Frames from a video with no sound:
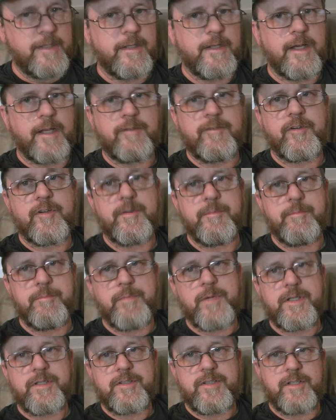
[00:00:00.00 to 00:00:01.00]
Not very
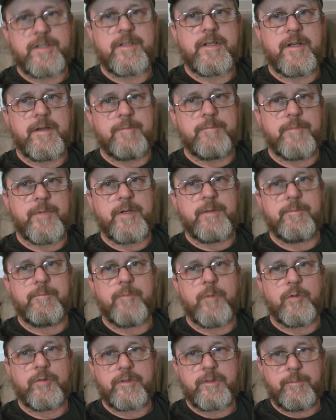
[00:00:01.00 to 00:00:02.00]
much income, but
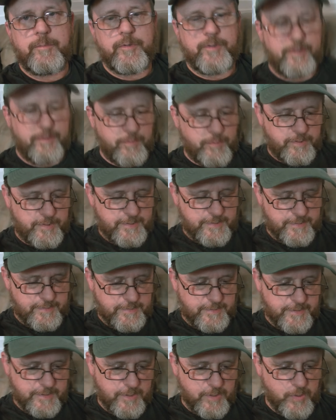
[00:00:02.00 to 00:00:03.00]
multiple sources,
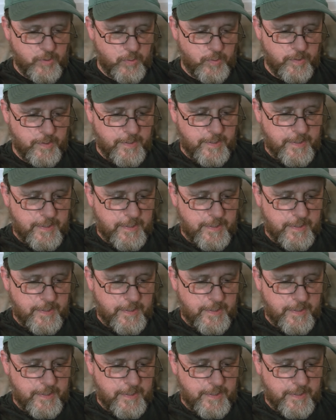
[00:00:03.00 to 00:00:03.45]
so